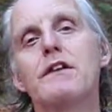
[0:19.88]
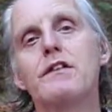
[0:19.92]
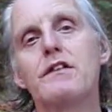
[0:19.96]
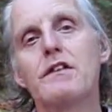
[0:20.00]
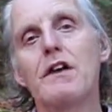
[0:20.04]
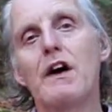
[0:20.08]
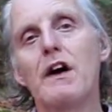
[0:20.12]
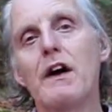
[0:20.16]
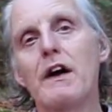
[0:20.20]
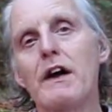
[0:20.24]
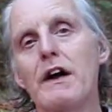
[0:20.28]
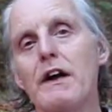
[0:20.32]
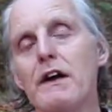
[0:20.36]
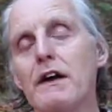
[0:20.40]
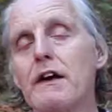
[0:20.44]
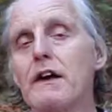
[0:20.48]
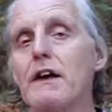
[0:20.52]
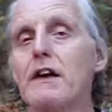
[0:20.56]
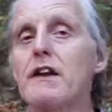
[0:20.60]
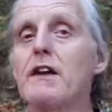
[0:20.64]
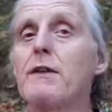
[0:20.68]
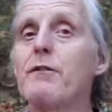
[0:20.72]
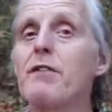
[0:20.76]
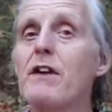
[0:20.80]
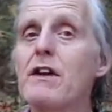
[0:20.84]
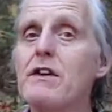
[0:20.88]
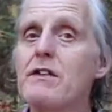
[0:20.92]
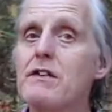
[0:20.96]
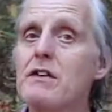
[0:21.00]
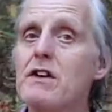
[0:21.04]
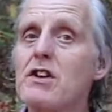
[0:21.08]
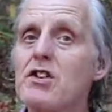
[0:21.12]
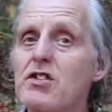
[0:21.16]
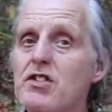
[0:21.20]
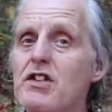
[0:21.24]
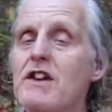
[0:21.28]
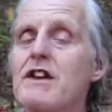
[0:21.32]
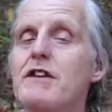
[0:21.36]
desire and
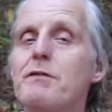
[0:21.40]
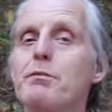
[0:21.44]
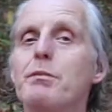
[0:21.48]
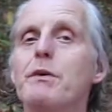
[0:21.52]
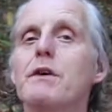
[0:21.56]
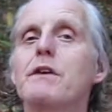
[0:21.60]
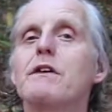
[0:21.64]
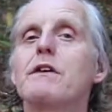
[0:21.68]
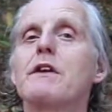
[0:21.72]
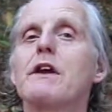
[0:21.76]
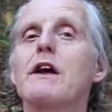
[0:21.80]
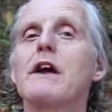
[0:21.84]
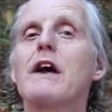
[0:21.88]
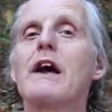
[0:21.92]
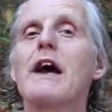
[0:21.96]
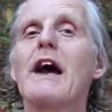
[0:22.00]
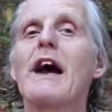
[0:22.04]
eventual achievement